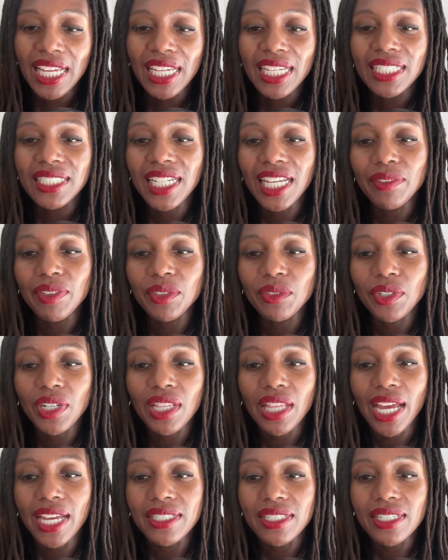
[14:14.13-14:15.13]
David
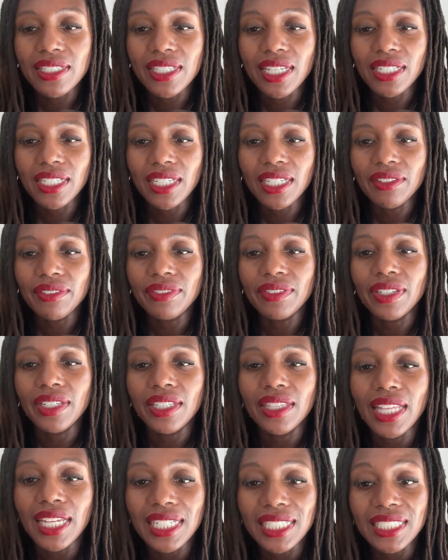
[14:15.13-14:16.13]
realizes that
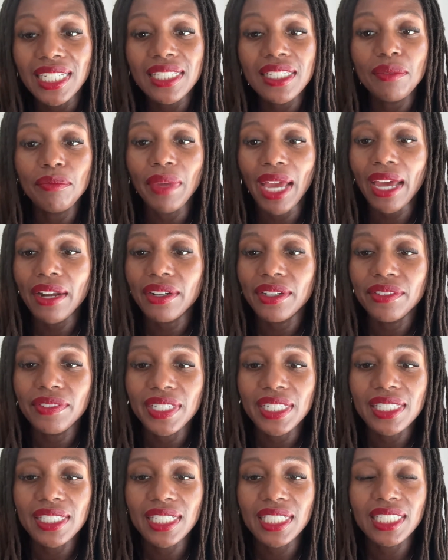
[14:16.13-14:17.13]
it doesn't matter if
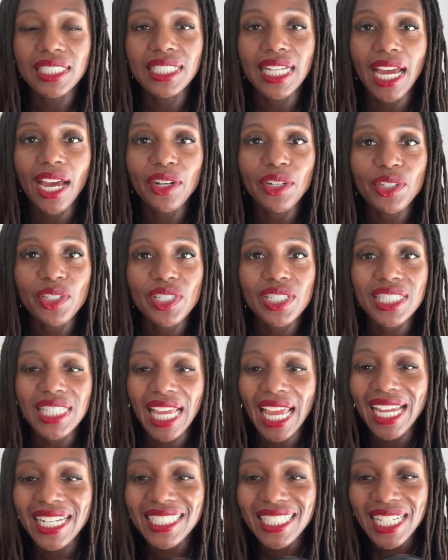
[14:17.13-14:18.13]
he's sitting down or
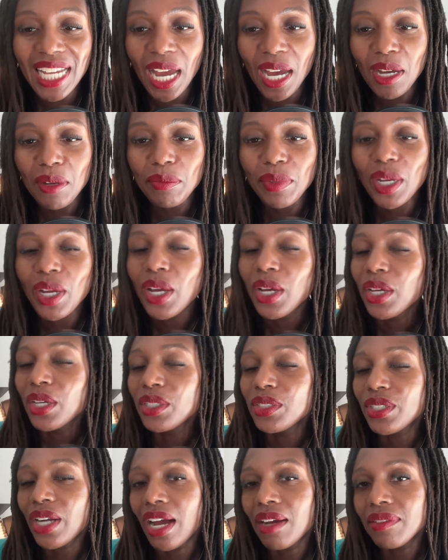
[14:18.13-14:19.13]
standing up,
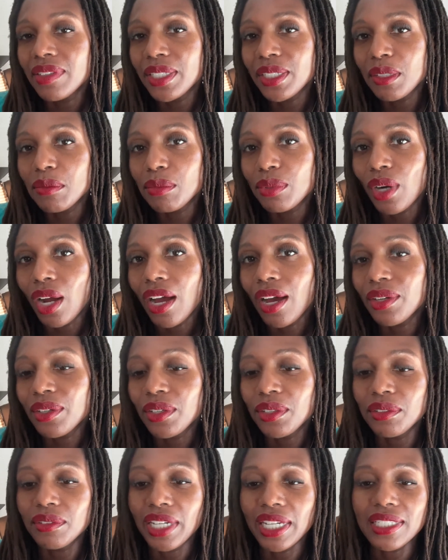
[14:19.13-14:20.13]
traveling abroad
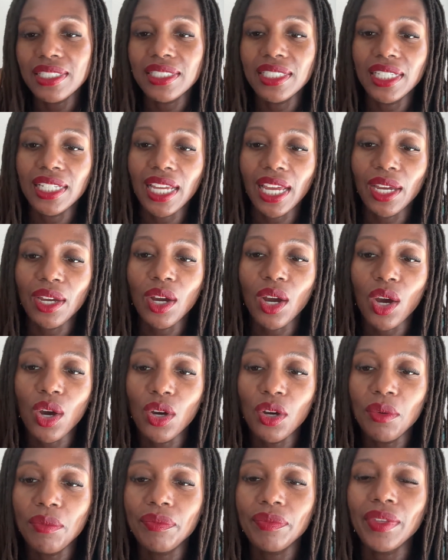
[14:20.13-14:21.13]
or resting at
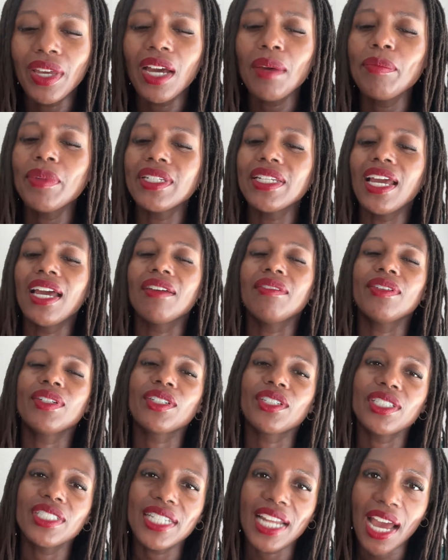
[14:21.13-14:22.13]
home, up in heaven
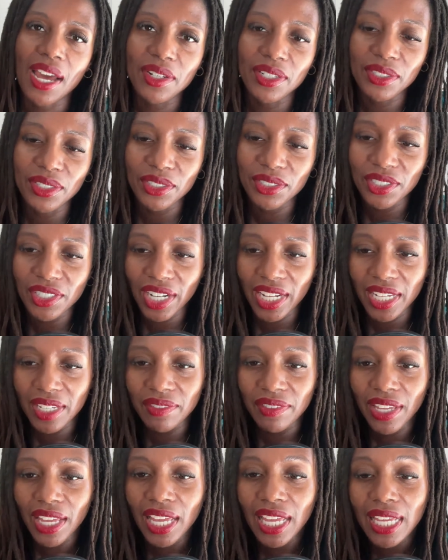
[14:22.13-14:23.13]
or down in the grave,
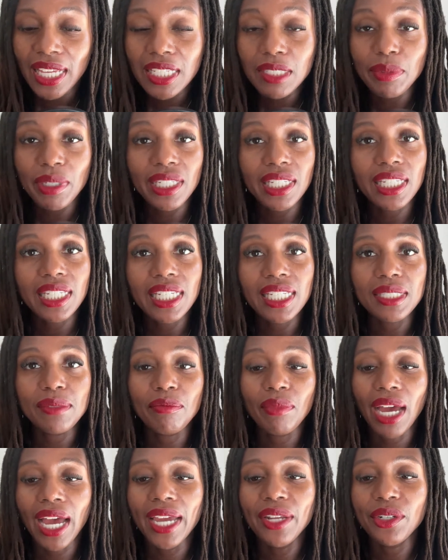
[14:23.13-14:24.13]
speaking his
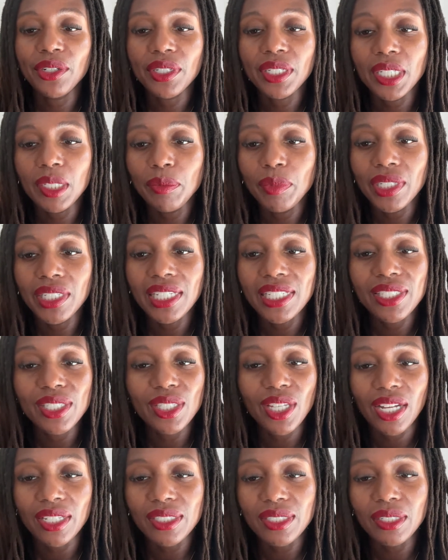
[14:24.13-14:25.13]
mind or keeping his
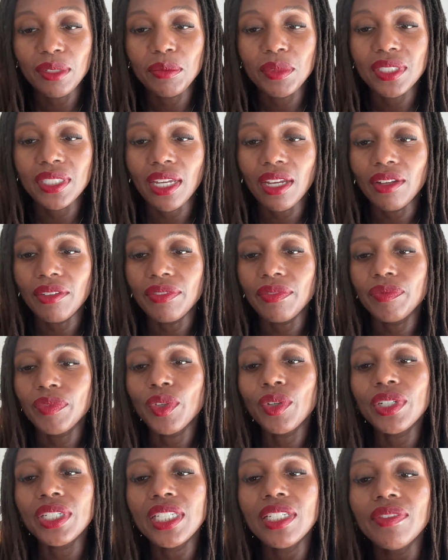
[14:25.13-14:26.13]
thoughts to himself,
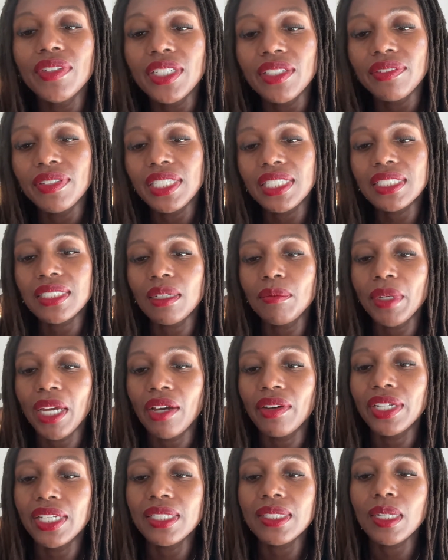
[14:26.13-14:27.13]
or even if he
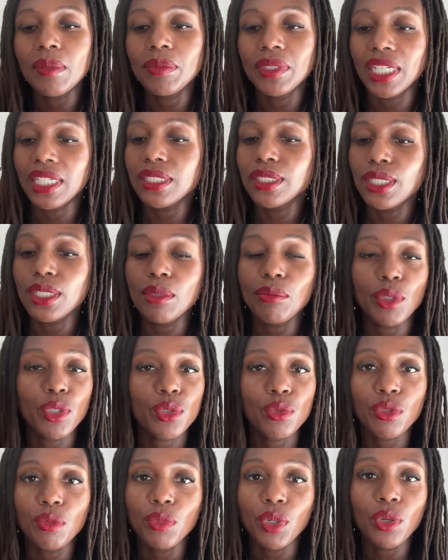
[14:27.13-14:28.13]
somehow ends up next to the
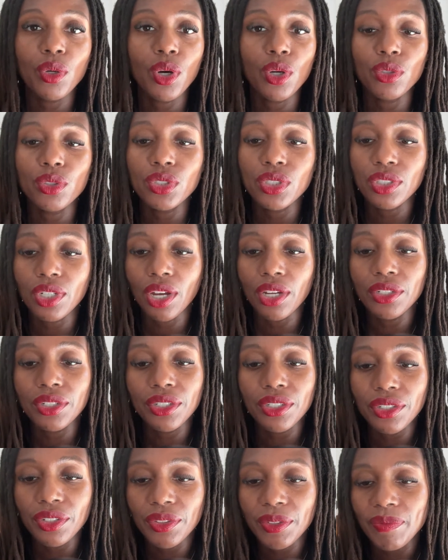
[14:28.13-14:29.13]
most remote ocean on
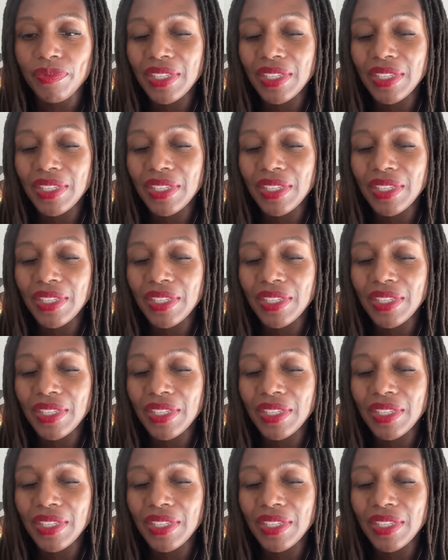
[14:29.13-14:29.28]
earth.